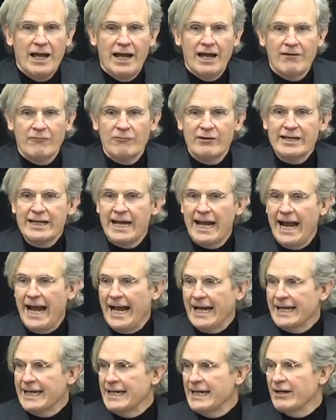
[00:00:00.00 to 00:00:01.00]
every
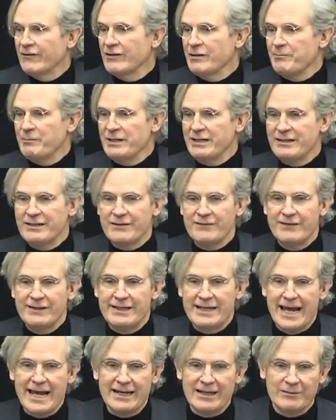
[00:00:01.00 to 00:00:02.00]
khaki, every piece of
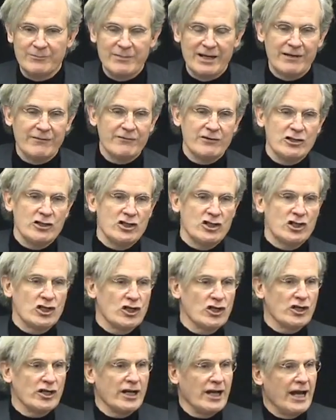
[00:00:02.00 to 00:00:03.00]
denim, every
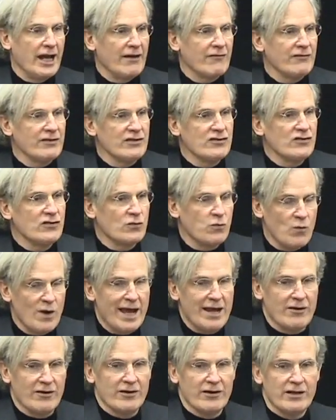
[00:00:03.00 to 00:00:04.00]
shirt, every
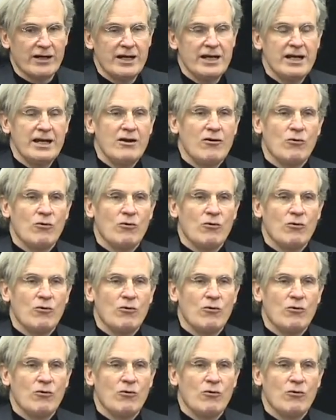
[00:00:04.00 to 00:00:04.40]
sweater